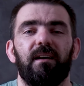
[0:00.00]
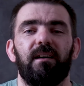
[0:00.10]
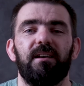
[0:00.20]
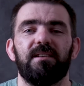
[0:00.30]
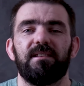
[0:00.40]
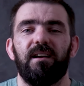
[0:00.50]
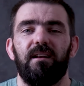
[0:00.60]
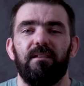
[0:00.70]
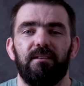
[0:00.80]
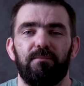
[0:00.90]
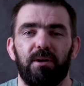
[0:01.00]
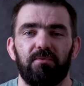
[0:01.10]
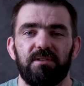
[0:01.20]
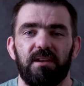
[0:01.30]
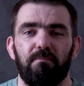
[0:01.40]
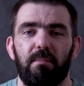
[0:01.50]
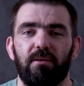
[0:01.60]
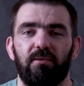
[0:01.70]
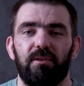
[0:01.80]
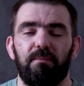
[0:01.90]
made by Marusia
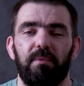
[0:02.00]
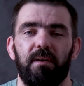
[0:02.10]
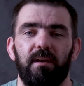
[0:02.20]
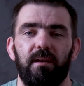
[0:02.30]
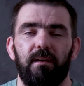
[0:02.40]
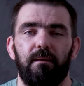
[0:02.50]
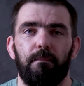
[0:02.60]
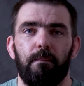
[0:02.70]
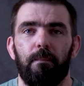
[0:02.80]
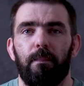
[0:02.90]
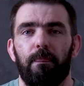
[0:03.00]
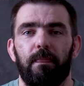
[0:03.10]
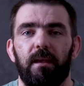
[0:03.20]
Manco on Instagram